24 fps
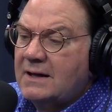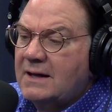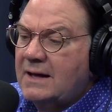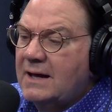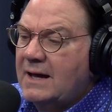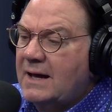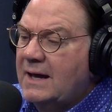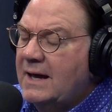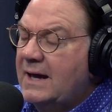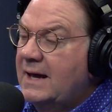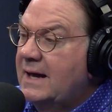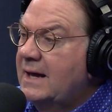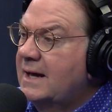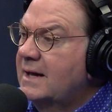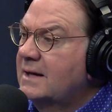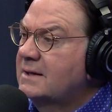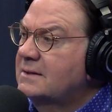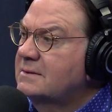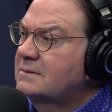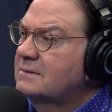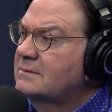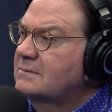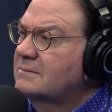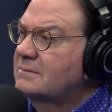
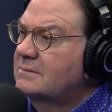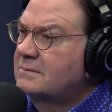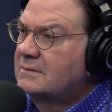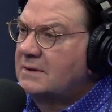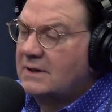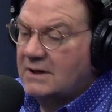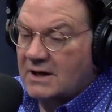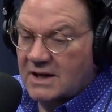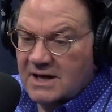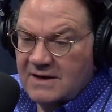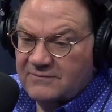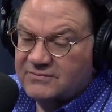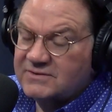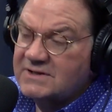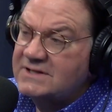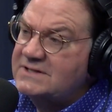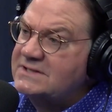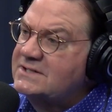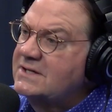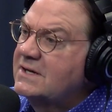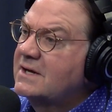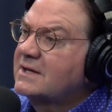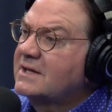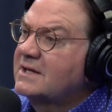and left
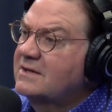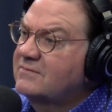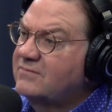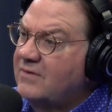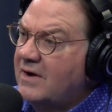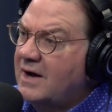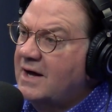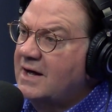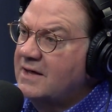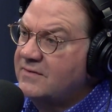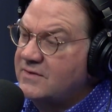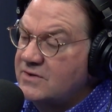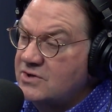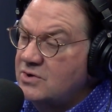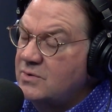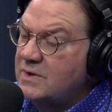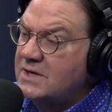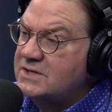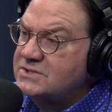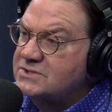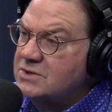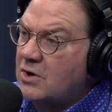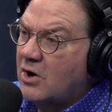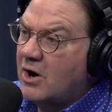Kentucky via the
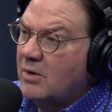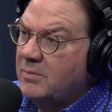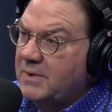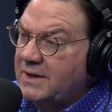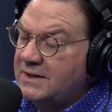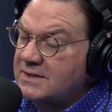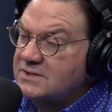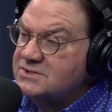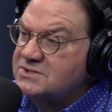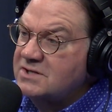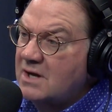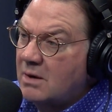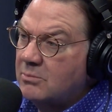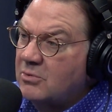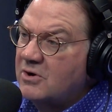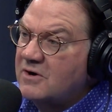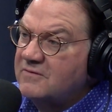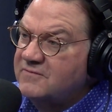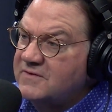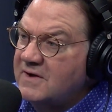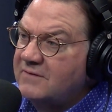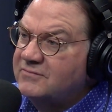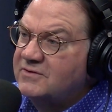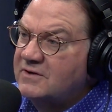U.S. Army in the summer of
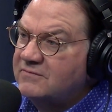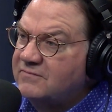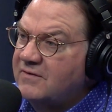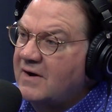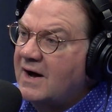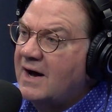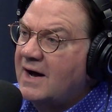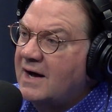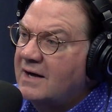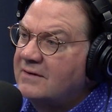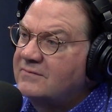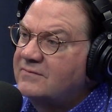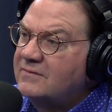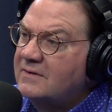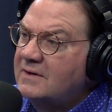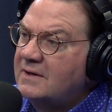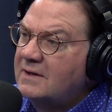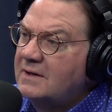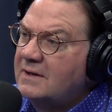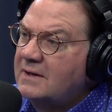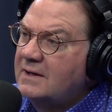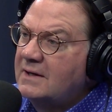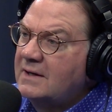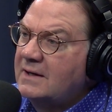55.
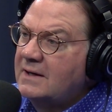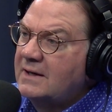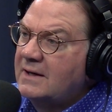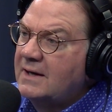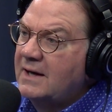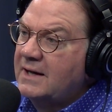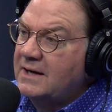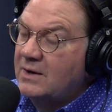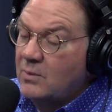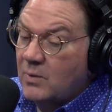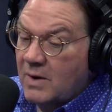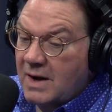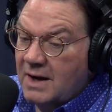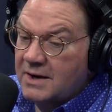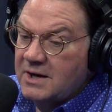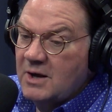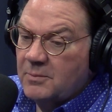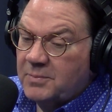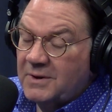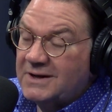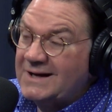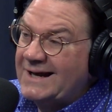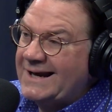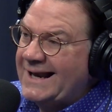And he wound up
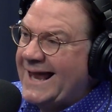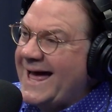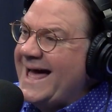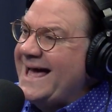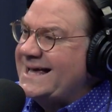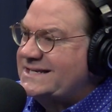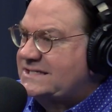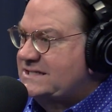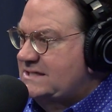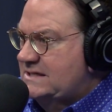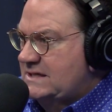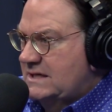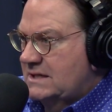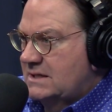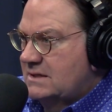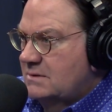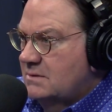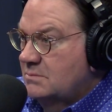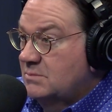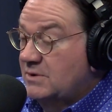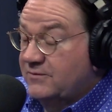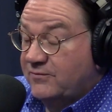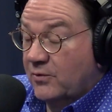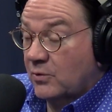in Alaska
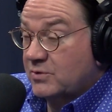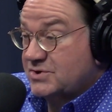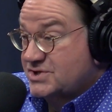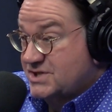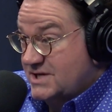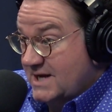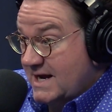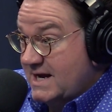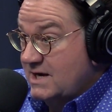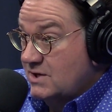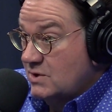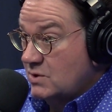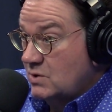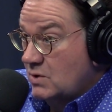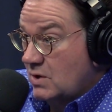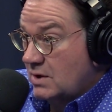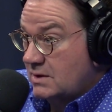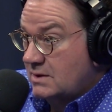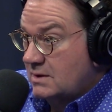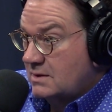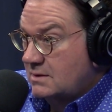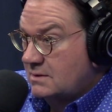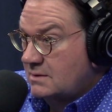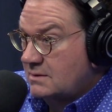before statehood.
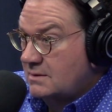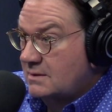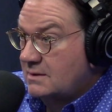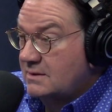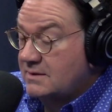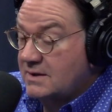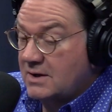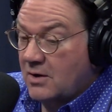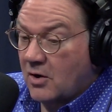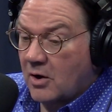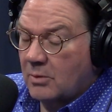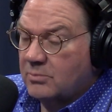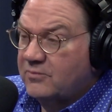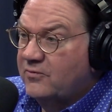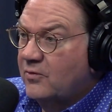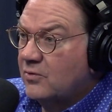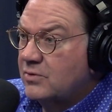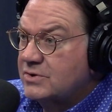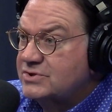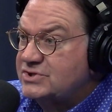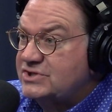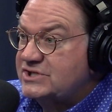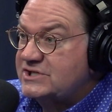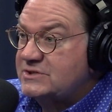The armed
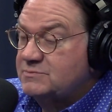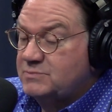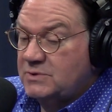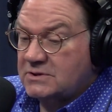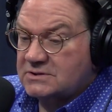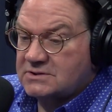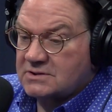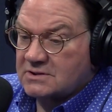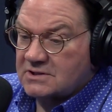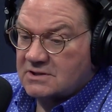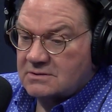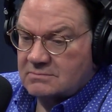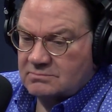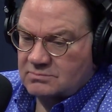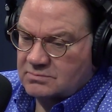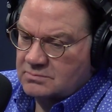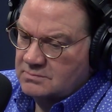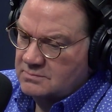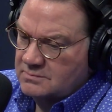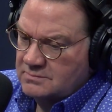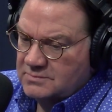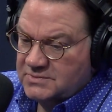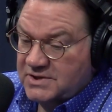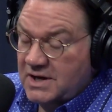forces put the
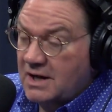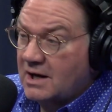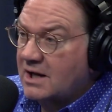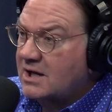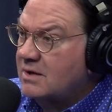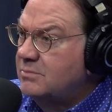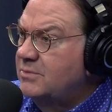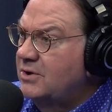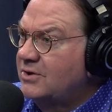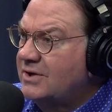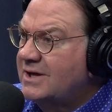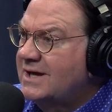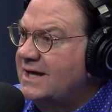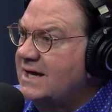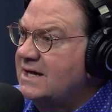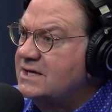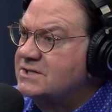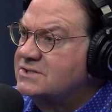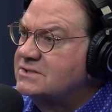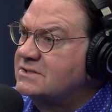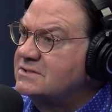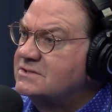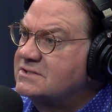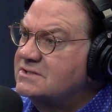
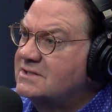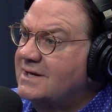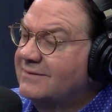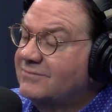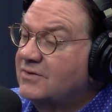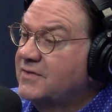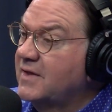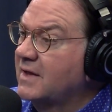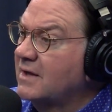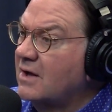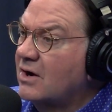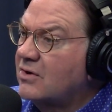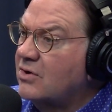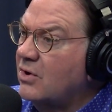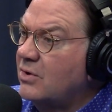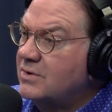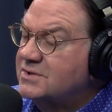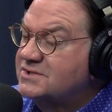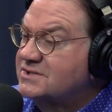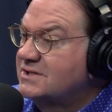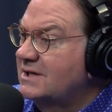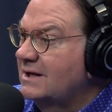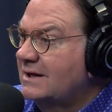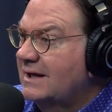telecommunications and everything across
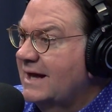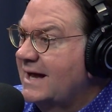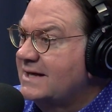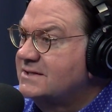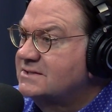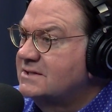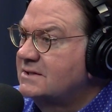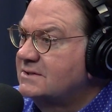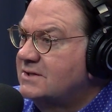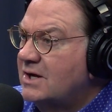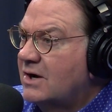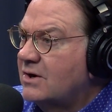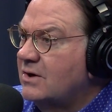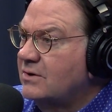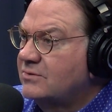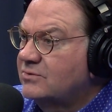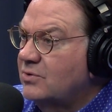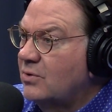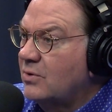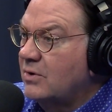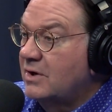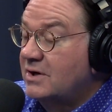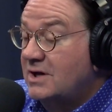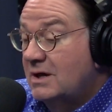the Alaskan
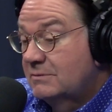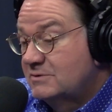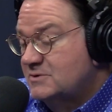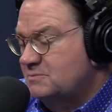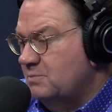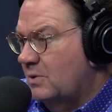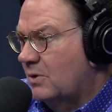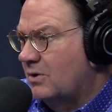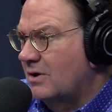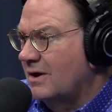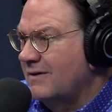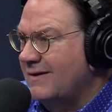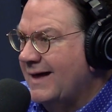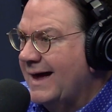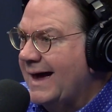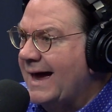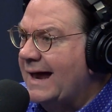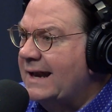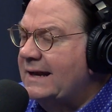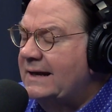territory, and he was part of that.